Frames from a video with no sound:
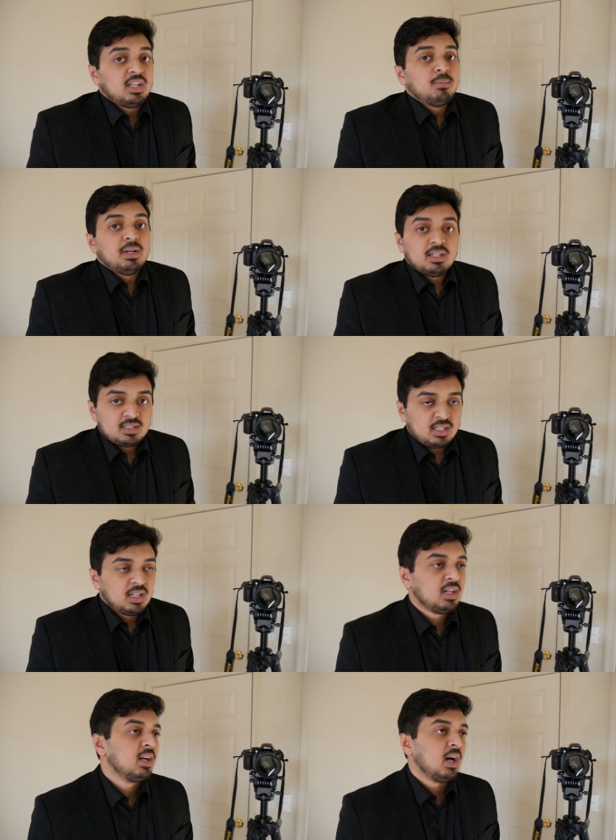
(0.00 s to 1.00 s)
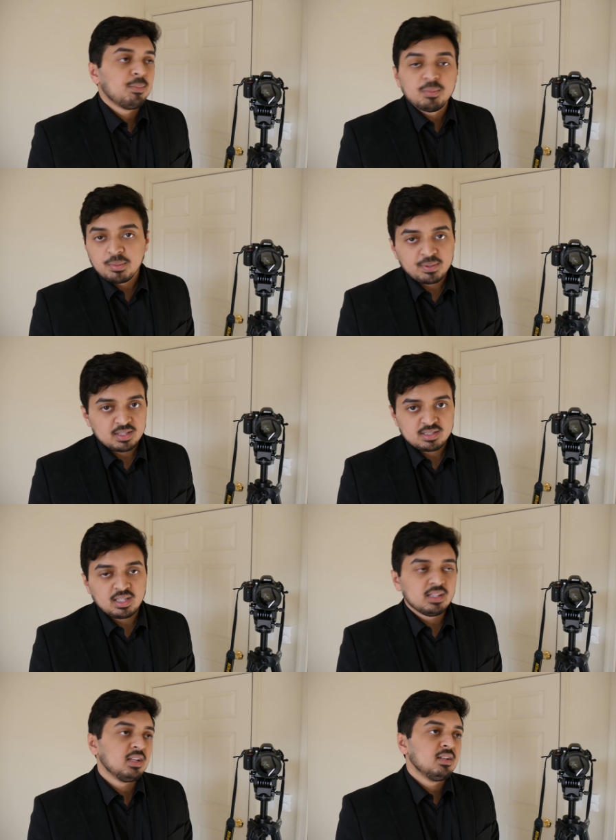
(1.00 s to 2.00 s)
they're pissed. I'm gonna be pissed,
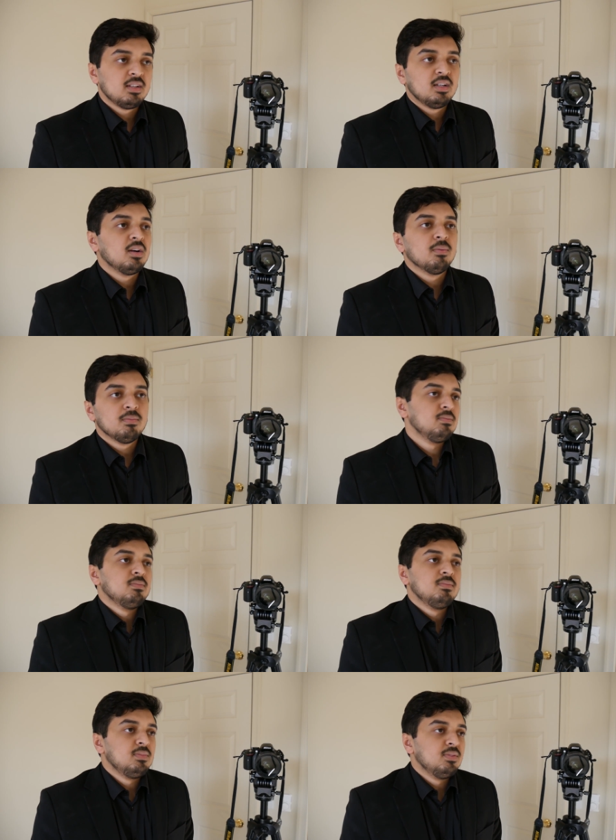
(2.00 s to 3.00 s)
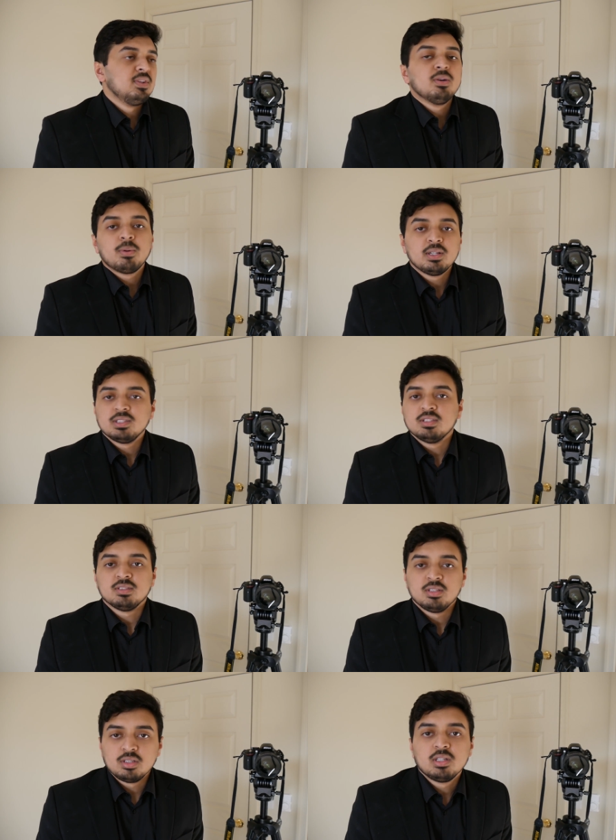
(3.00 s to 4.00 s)
and then, you know, the video project
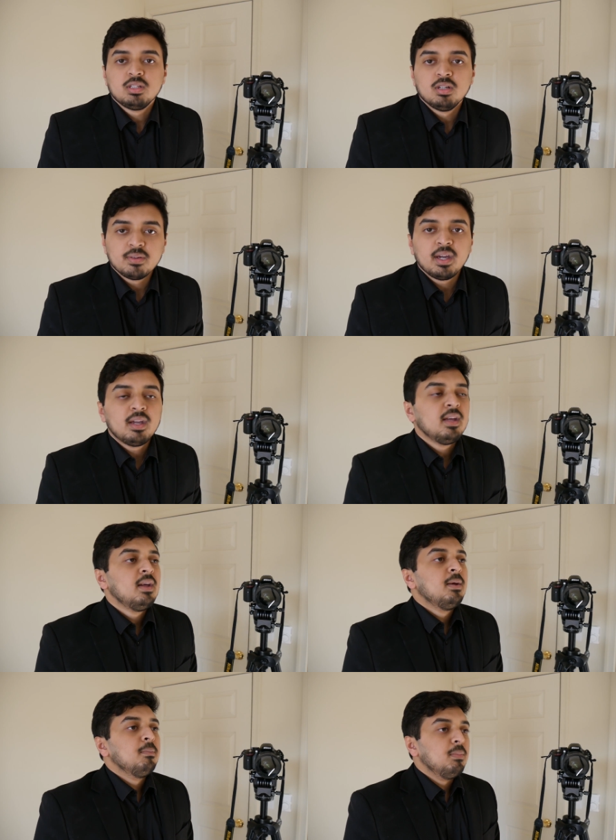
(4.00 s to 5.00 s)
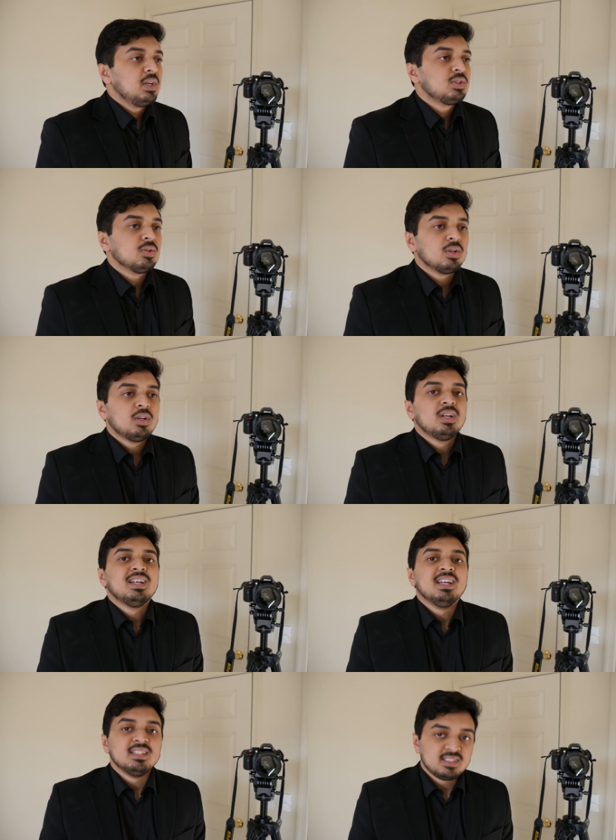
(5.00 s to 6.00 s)
doesn't look good, okay? Make sure
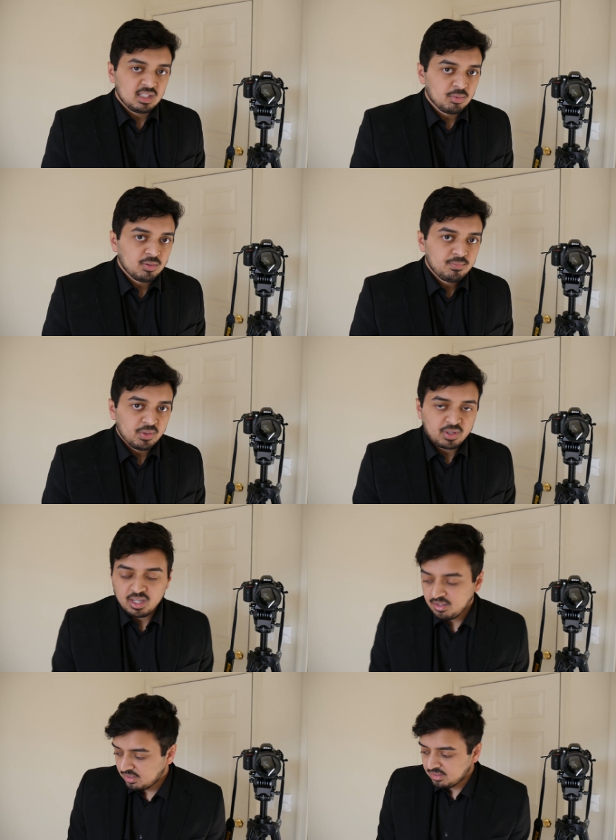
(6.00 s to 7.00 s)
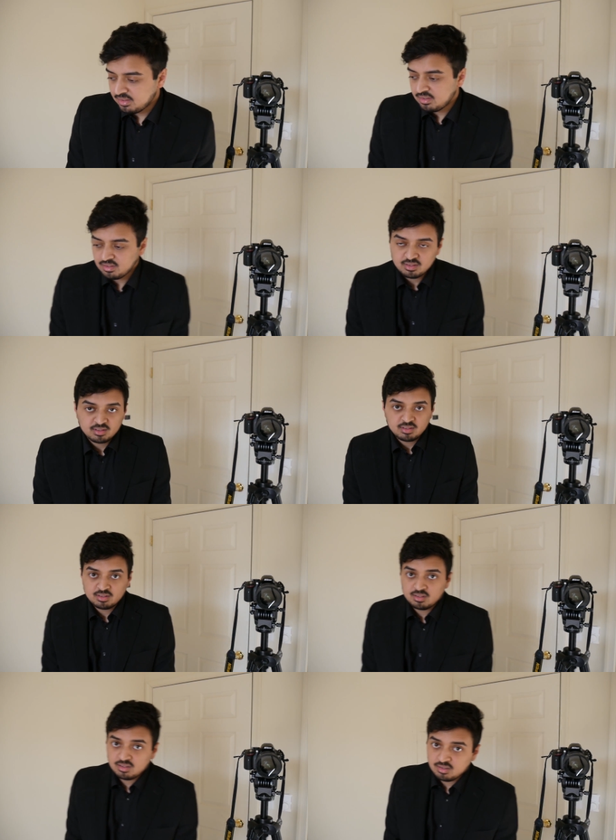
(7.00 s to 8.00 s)
it's stable, okay?
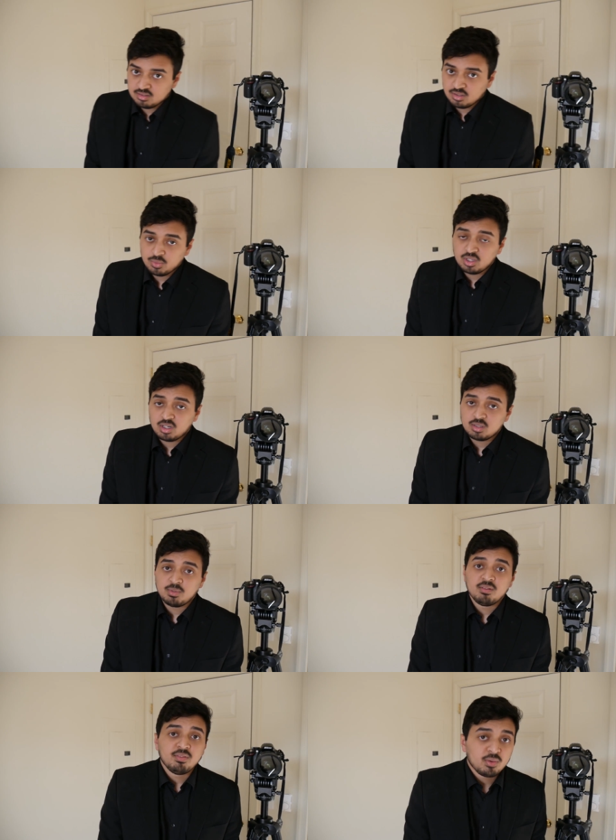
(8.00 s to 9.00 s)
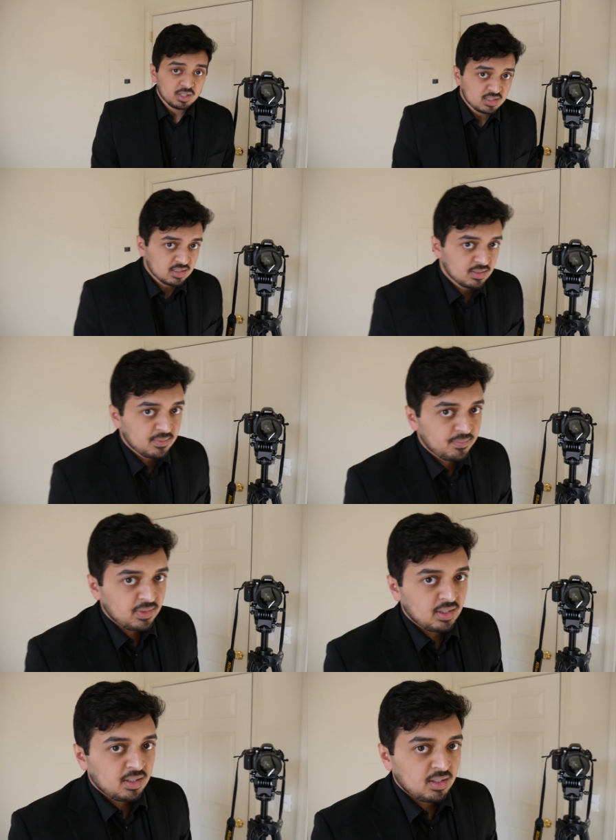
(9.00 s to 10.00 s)
So we talked about focus.
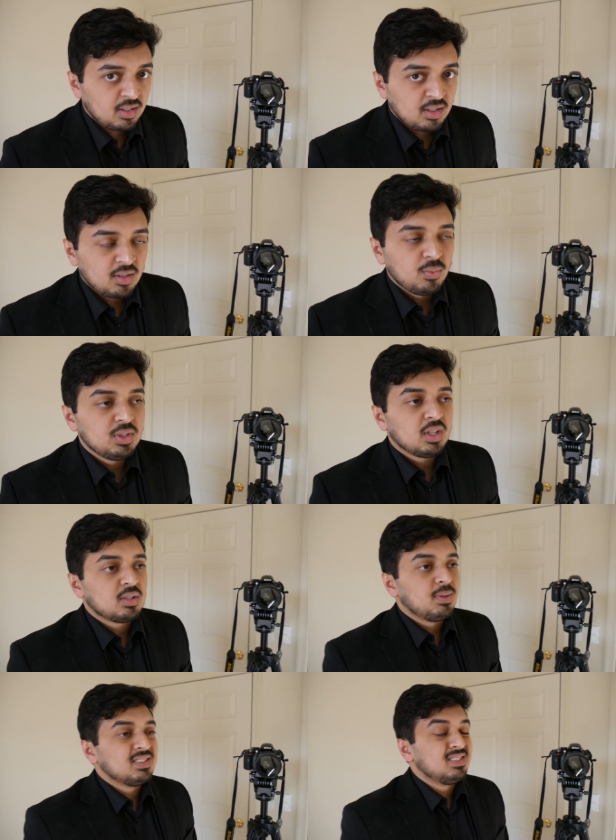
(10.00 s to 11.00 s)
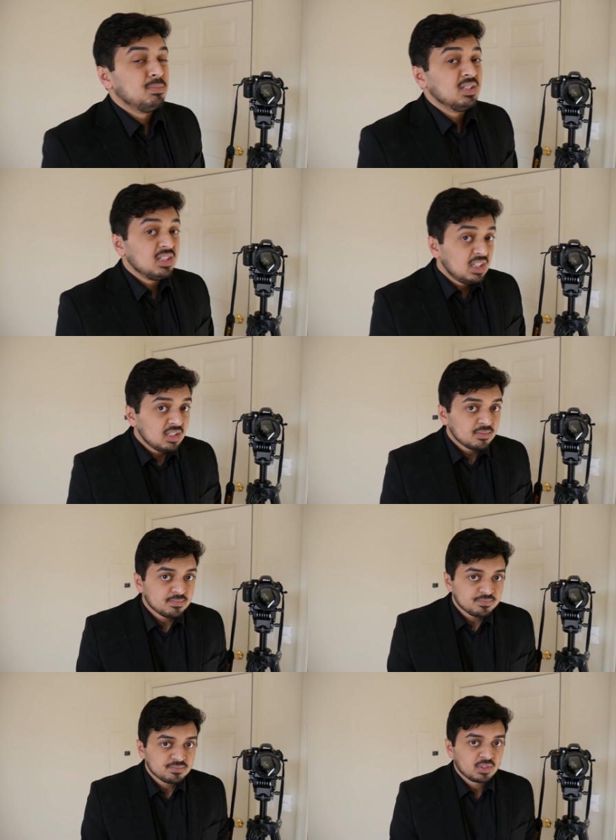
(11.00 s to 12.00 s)
We talked about stability,
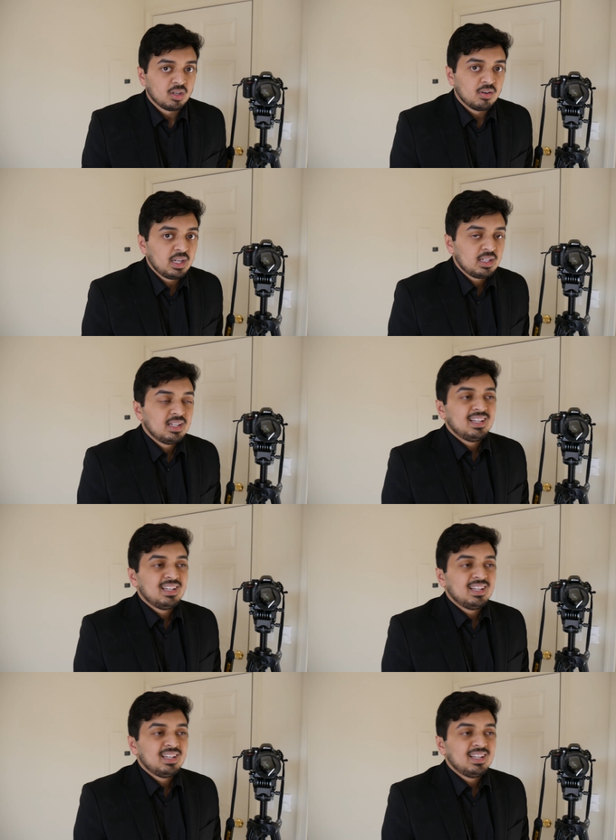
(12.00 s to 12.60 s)
all right?